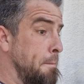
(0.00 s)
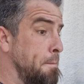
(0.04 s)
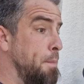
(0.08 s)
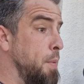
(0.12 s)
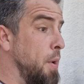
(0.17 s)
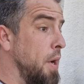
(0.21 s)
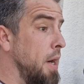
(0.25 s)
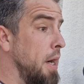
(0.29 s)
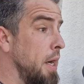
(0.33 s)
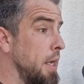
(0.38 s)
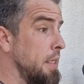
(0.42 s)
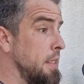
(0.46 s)

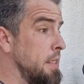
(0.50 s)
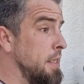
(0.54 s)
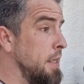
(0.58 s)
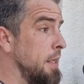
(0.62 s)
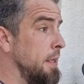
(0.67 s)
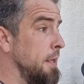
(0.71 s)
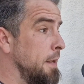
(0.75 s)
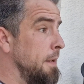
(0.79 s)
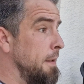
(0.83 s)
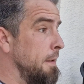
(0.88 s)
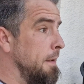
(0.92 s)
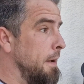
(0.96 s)
But
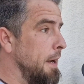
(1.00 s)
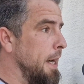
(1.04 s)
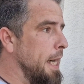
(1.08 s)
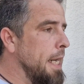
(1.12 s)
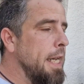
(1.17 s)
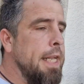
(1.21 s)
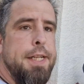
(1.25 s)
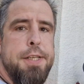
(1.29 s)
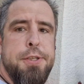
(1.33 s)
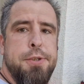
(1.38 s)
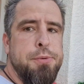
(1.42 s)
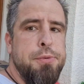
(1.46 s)
I
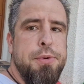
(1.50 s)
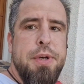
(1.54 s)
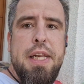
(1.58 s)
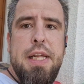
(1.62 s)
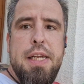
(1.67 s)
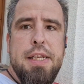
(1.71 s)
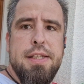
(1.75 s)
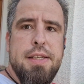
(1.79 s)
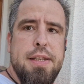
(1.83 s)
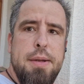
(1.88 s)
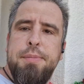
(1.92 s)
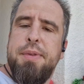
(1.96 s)
need to
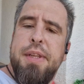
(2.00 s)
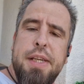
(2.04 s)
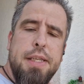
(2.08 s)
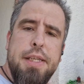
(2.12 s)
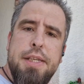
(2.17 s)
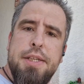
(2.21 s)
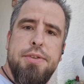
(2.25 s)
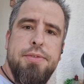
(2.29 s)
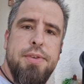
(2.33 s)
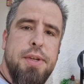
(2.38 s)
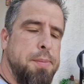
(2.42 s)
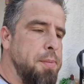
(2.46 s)
release something
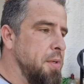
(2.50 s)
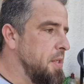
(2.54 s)
this week,